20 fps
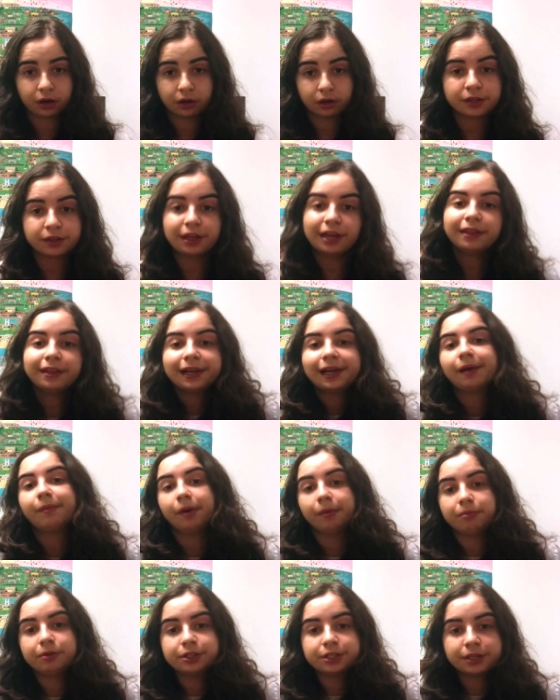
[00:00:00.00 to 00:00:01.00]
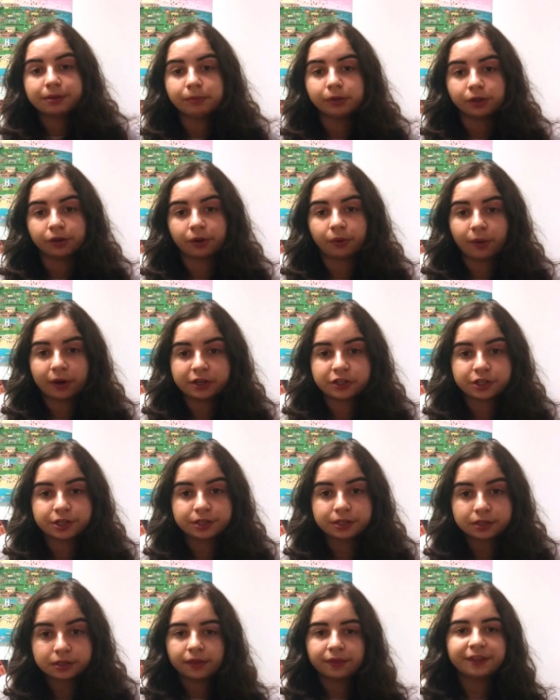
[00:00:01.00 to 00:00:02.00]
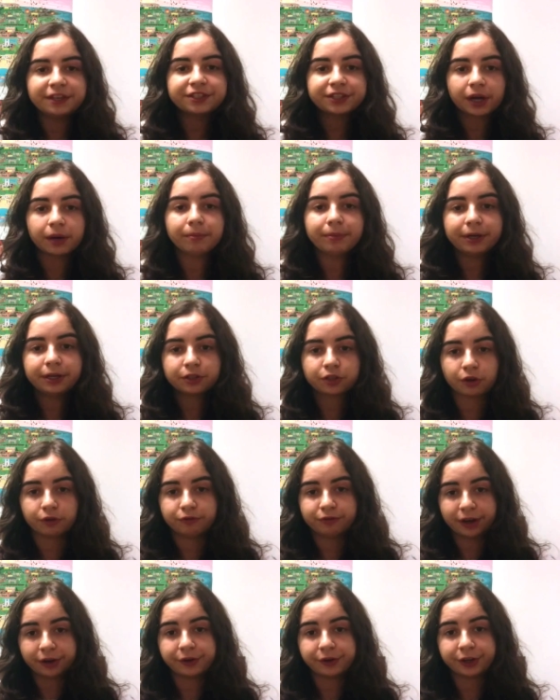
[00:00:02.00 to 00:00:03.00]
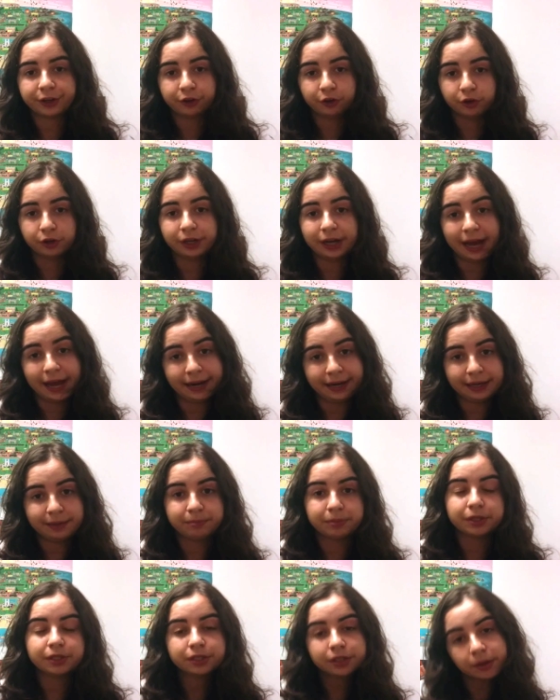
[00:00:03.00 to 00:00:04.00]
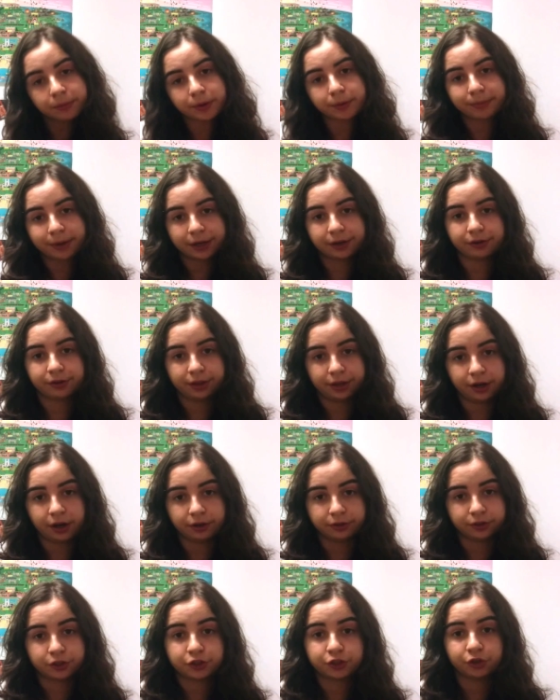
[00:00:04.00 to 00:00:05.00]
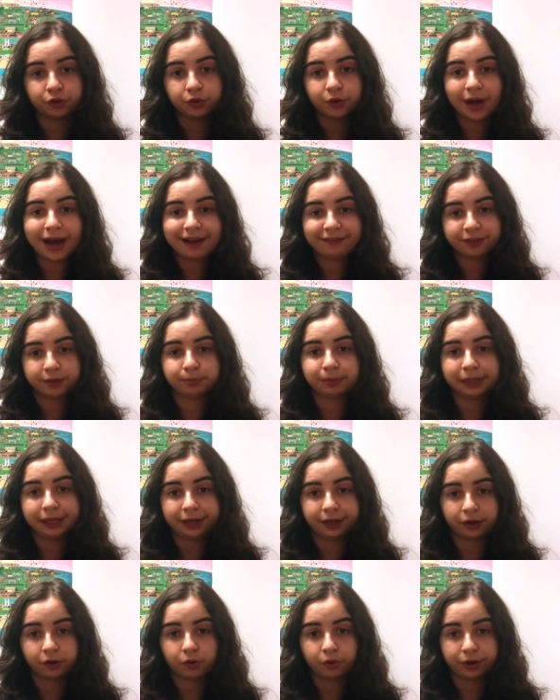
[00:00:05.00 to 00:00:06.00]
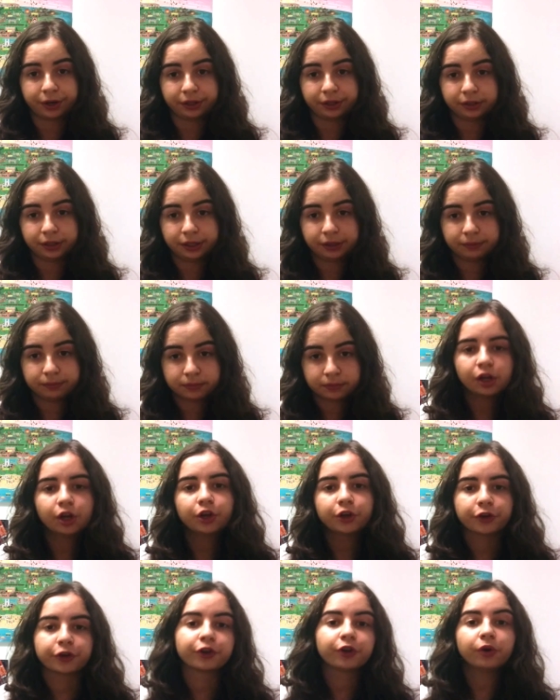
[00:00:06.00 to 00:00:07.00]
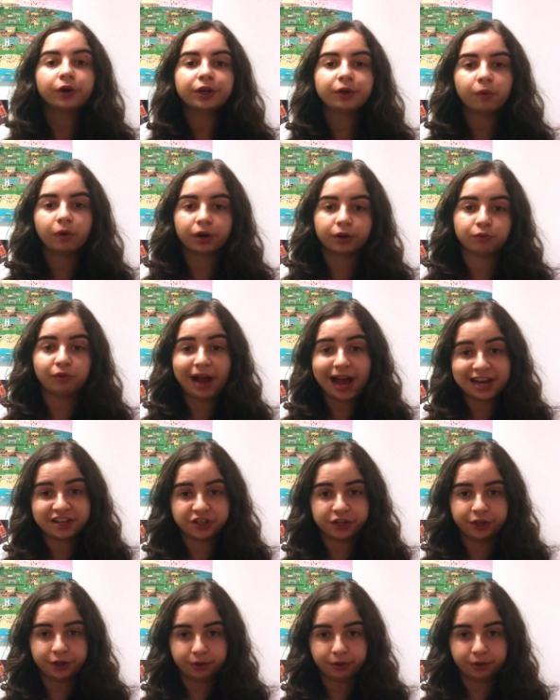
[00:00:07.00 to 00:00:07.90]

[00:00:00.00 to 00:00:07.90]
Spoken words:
Then they come up with similar questions. These companies are very good at it, but some are better than others, so you have to plan accordingly. You're going to want to ration your